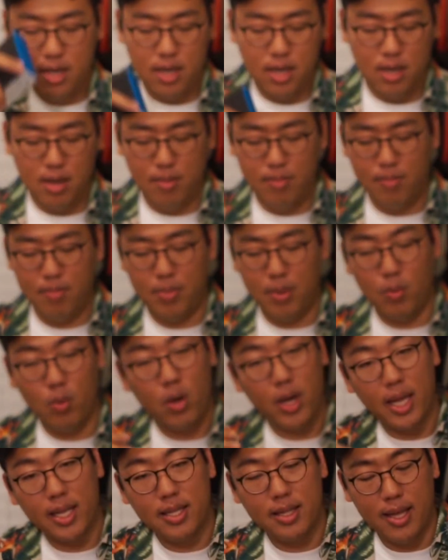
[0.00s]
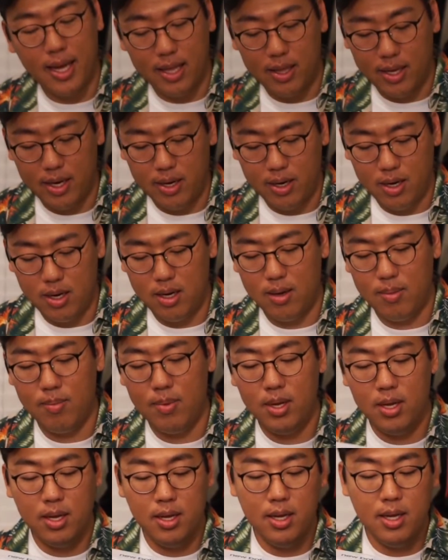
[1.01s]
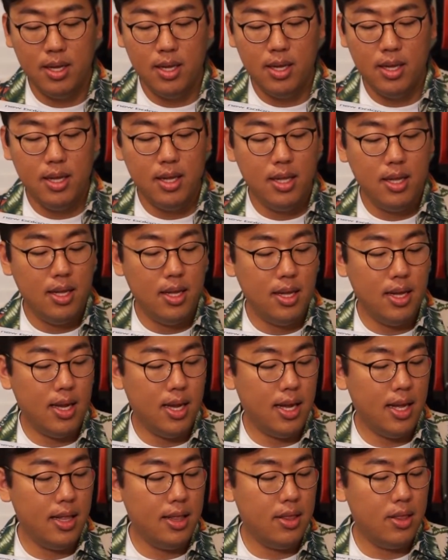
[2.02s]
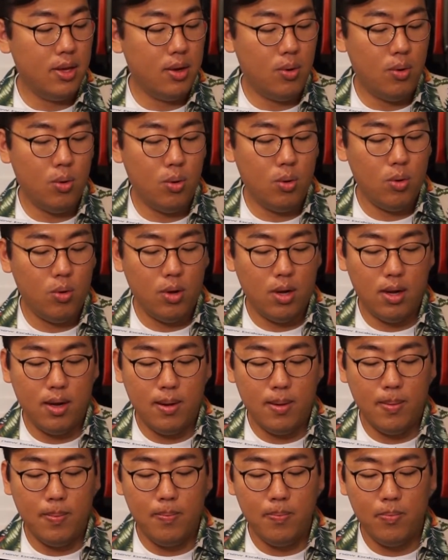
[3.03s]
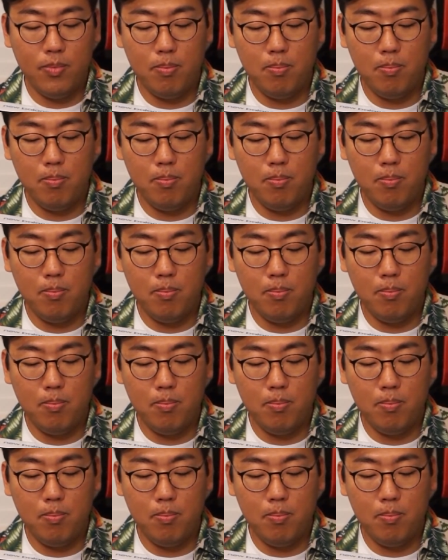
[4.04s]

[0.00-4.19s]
But we'll get to that later. The whole